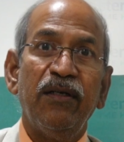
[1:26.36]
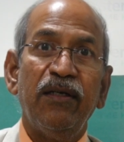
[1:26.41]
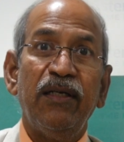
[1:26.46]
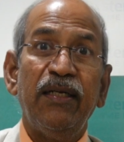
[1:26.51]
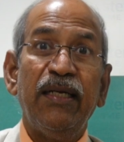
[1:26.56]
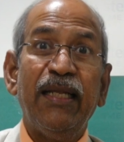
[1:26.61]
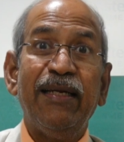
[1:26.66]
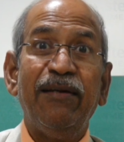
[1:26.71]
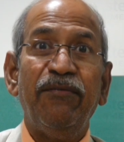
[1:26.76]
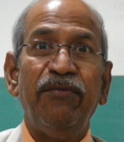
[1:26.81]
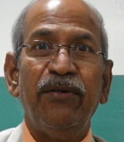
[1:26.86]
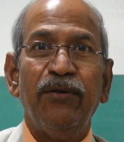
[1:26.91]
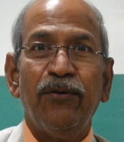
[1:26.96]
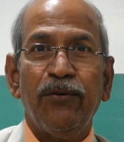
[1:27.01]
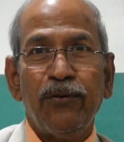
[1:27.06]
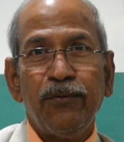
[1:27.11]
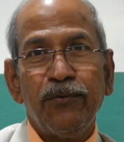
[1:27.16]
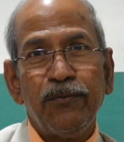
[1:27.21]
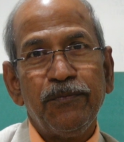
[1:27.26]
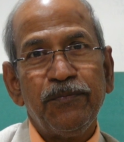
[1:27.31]

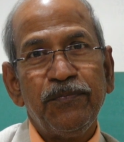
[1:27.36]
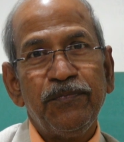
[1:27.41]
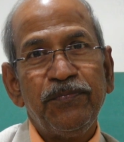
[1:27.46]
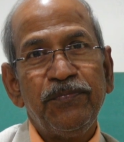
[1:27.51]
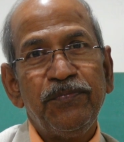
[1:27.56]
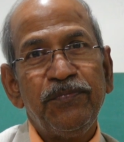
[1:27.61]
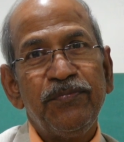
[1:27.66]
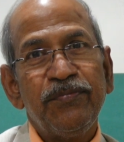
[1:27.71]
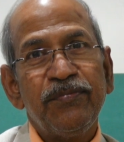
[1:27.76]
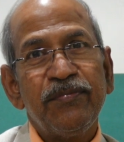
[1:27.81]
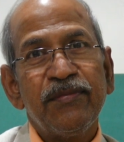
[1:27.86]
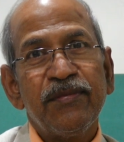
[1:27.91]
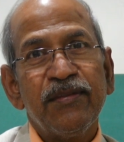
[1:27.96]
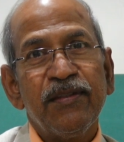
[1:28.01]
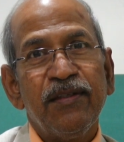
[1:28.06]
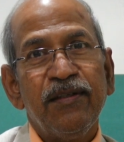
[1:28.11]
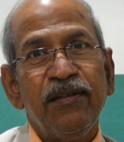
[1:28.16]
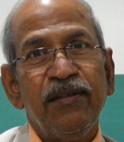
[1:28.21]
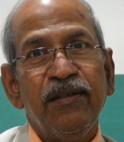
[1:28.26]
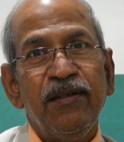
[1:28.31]
Nerivio.
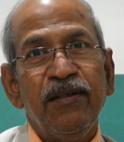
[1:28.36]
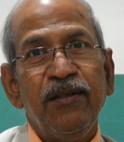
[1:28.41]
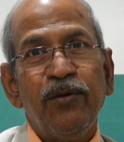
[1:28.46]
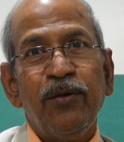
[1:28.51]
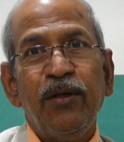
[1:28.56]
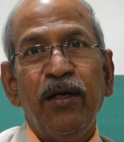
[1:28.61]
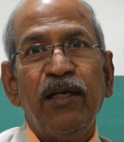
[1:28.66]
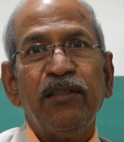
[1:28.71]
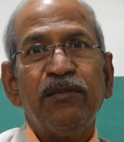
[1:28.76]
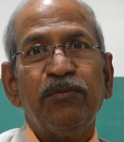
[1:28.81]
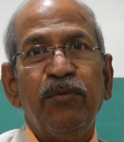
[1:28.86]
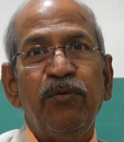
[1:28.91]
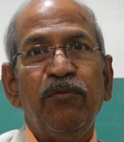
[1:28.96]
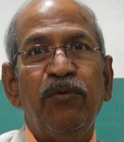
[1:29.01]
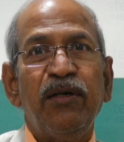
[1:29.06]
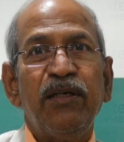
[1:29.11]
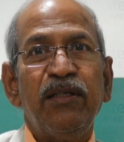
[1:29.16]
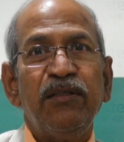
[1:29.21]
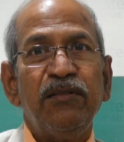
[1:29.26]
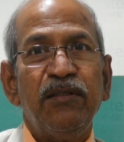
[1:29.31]
You can ask me
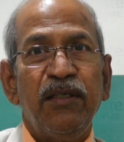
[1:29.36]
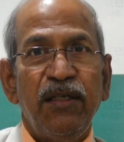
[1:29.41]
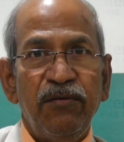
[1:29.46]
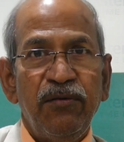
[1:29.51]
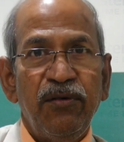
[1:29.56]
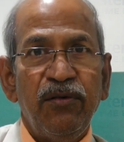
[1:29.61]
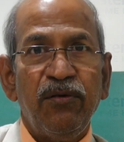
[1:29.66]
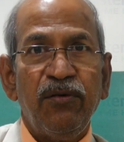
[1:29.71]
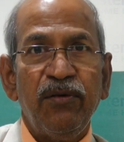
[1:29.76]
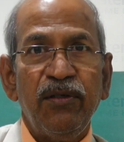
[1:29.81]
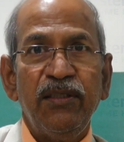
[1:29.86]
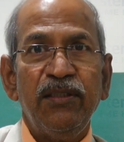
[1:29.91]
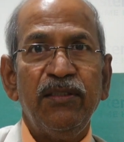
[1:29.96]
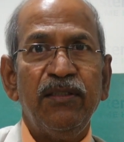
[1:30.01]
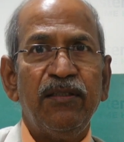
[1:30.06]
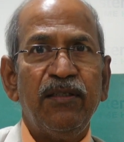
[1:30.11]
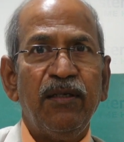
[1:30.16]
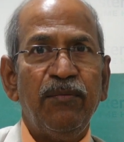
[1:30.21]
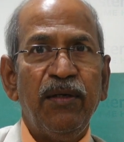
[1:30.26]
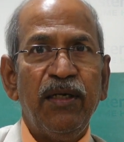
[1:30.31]
what is Nerivio? Is
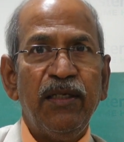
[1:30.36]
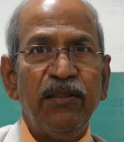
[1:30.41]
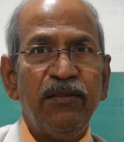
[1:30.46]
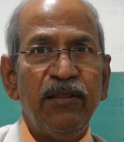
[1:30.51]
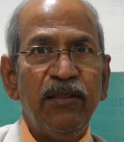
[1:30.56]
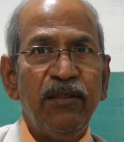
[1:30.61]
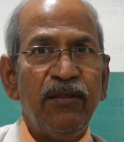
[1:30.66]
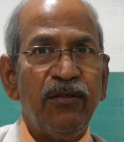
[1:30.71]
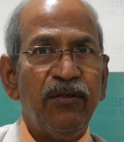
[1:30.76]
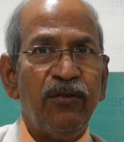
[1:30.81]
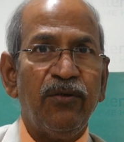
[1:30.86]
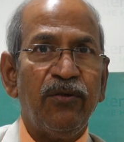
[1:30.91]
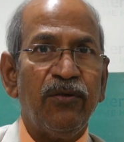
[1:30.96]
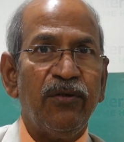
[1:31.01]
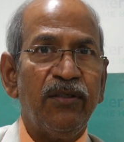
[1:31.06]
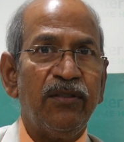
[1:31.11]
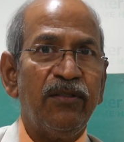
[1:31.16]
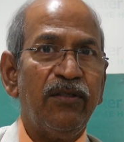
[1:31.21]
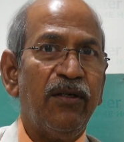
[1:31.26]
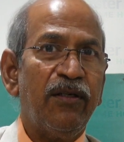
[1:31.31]
it a medicine? No,
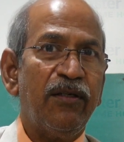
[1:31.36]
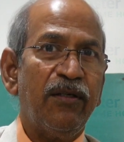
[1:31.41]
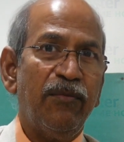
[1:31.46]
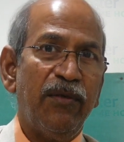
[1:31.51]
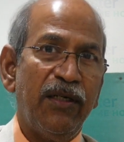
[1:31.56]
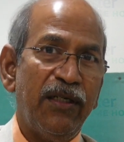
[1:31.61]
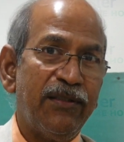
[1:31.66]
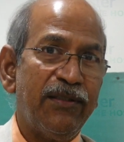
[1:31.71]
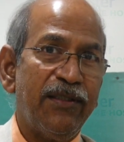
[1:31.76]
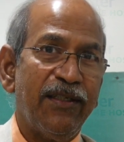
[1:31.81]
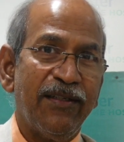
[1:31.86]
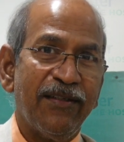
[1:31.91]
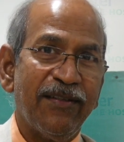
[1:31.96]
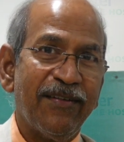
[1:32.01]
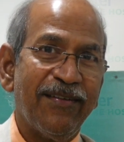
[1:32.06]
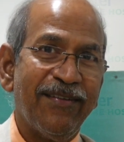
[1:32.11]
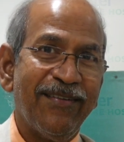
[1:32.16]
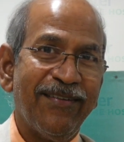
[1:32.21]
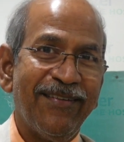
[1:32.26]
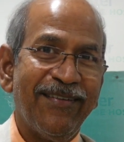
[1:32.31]
it's not a medicine.
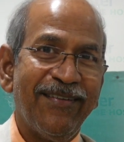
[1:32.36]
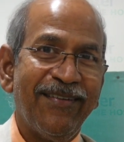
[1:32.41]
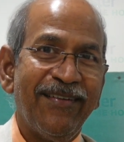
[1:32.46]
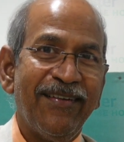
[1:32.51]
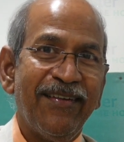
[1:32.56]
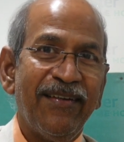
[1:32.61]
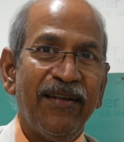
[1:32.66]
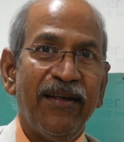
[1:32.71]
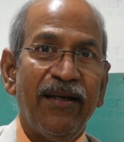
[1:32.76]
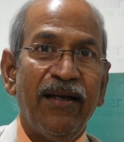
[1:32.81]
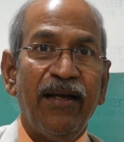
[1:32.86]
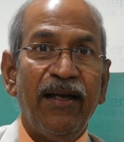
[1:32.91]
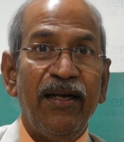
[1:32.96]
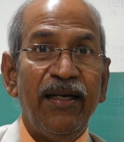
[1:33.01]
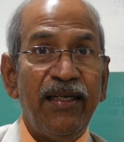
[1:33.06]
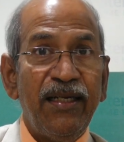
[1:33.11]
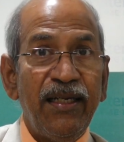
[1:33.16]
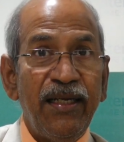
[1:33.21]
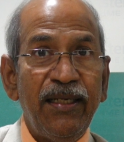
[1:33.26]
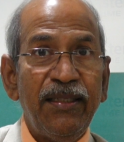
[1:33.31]

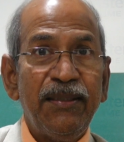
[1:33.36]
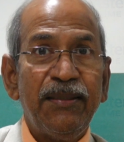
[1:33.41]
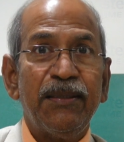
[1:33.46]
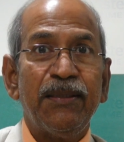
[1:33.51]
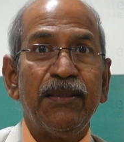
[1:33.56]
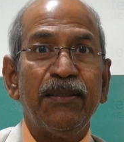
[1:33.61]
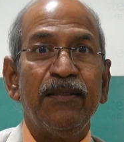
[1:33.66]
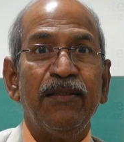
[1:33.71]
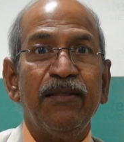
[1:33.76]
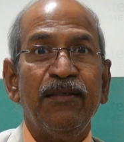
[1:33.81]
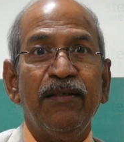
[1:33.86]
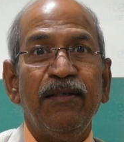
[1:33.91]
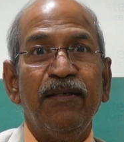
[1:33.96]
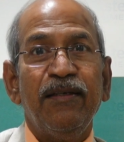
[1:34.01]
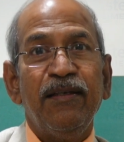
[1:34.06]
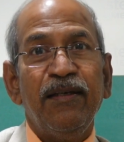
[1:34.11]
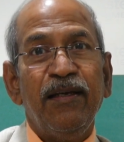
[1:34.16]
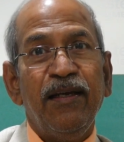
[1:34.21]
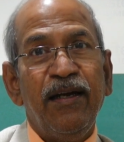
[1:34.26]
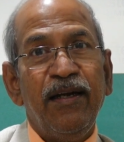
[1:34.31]
It is
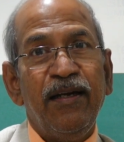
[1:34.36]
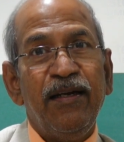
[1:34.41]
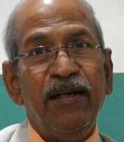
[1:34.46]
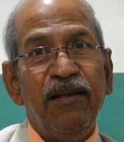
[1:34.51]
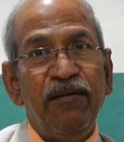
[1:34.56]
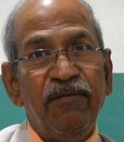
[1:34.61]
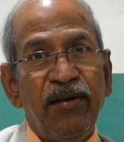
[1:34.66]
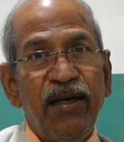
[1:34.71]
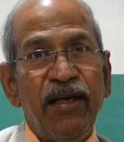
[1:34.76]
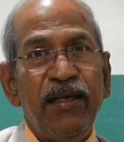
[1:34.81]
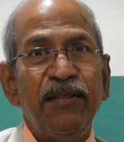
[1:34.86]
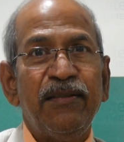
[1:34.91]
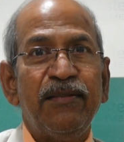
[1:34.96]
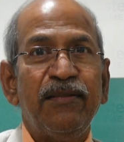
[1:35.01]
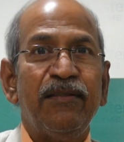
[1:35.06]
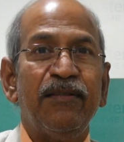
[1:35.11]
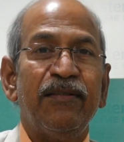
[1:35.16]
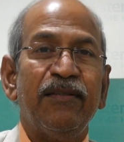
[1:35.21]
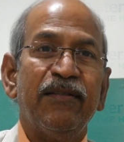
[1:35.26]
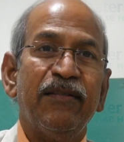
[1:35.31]
a
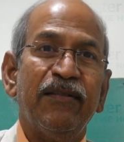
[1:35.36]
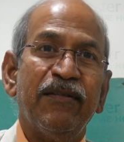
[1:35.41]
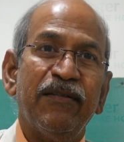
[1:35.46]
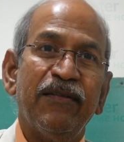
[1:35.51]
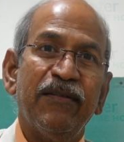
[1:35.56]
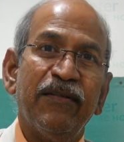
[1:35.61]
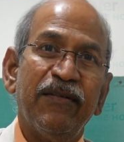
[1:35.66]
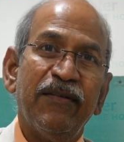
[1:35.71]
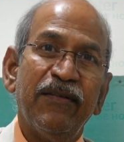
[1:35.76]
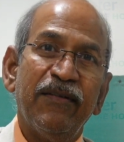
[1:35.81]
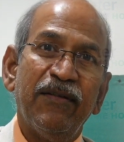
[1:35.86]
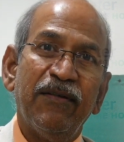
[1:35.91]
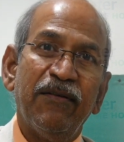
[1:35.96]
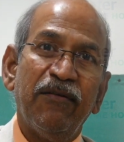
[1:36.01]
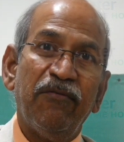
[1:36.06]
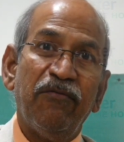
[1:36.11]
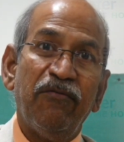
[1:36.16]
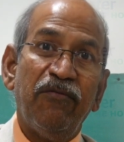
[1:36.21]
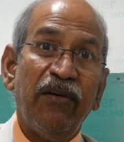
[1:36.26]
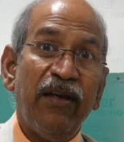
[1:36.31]
device,
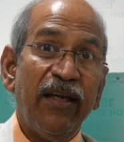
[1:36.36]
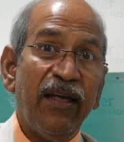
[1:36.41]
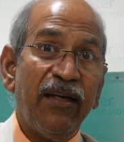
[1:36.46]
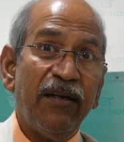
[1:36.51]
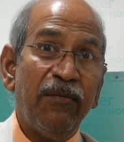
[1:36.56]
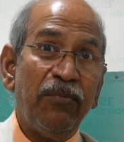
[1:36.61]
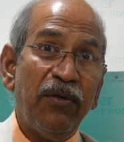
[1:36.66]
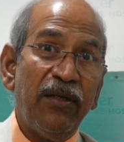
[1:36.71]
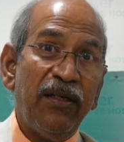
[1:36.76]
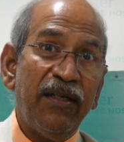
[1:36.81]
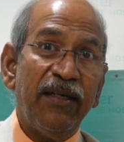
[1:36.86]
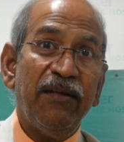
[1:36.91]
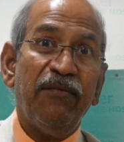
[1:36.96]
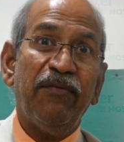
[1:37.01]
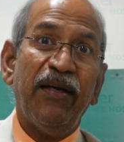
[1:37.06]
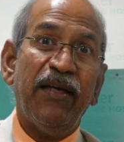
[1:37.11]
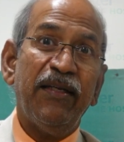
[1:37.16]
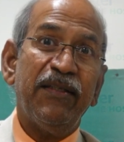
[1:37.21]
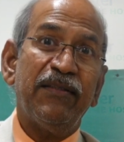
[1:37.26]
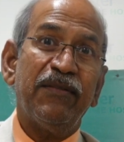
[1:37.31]
wearable
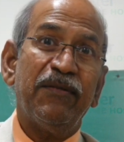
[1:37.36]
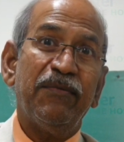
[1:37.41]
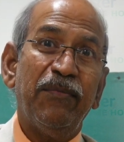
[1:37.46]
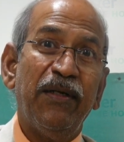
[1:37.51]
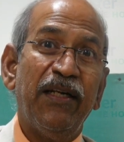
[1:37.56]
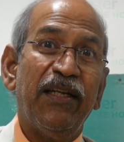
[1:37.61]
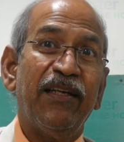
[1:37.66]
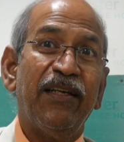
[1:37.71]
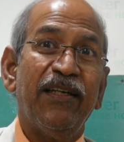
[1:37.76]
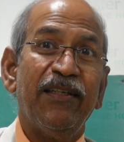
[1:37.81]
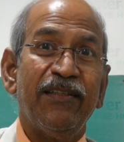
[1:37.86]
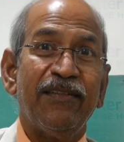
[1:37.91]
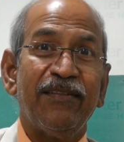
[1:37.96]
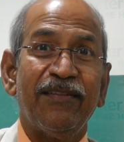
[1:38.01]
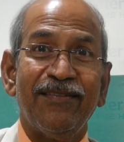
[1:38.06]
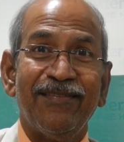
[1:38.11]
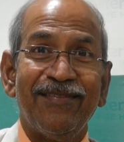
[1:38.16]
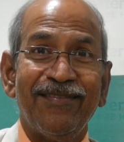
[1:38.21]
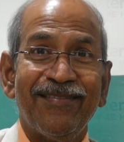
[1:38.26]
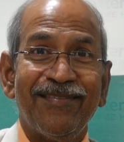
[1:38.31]
device
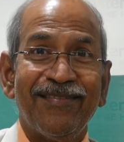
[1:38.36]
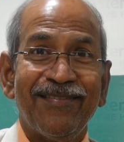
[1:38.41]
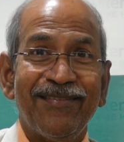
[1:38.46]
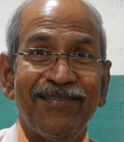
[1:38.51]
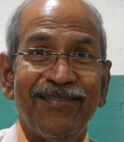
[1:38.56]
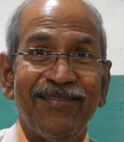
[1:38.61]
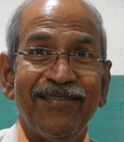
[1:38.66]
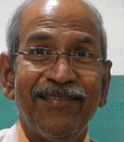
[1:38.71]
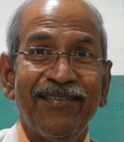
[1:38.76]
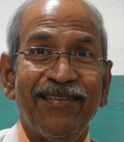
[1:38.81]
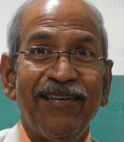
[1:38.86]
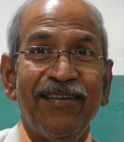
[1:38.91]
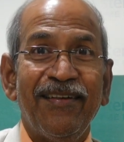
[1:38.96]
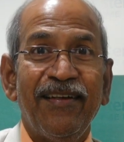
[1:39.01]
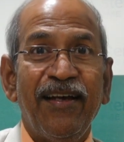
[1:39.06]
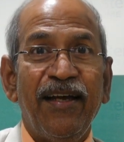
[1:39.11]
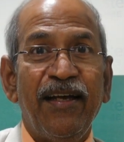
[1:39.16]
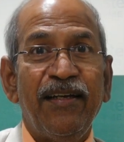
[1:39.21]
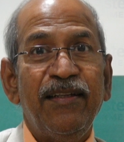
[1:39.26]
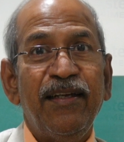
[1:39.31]
medication,
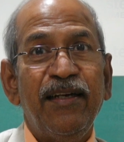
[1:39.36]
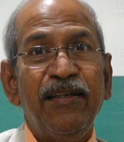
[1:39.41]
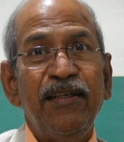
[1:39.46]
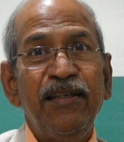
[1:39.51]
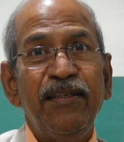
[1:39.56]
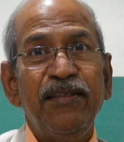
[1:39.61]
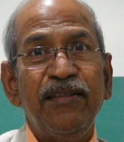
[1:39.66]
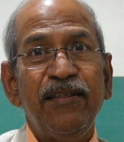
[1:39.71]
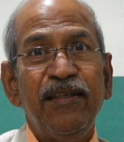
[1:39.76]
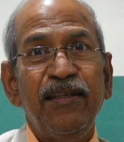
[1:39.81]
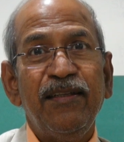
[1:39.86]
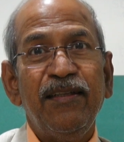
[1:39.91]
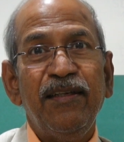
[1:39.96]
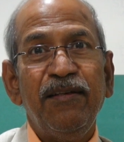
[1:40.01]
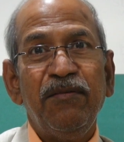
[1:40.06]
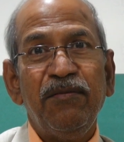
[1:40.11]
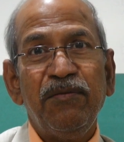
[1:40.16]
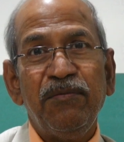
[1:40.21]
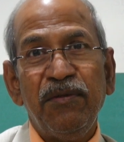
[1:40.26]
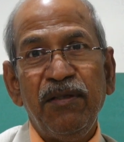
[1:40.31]
and that is
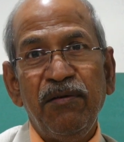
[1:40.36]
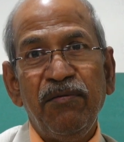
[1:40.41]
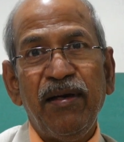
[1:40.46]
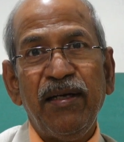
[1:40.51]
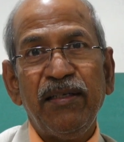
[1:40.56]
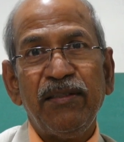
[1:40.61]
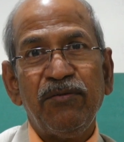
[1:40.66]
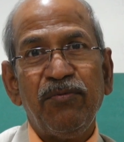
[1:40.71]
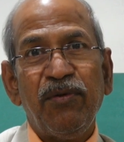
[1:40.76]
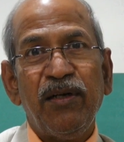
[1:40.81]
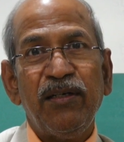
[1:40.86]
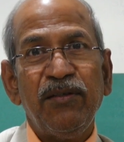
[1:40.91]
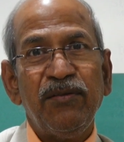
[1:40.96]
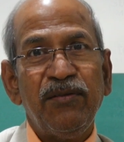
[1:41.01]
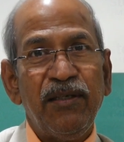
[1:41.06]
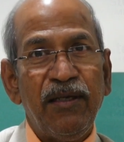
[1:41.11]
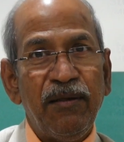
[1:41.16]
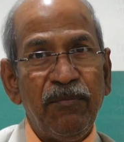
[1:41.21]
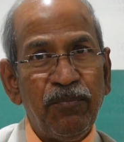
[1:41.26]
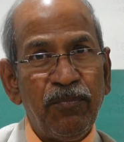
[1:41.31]
the device, what is
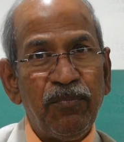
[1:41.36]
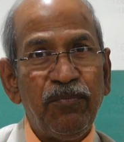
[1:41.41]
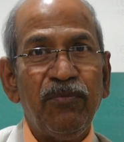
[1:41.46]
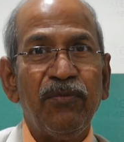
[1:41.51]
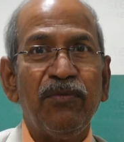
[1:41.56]
the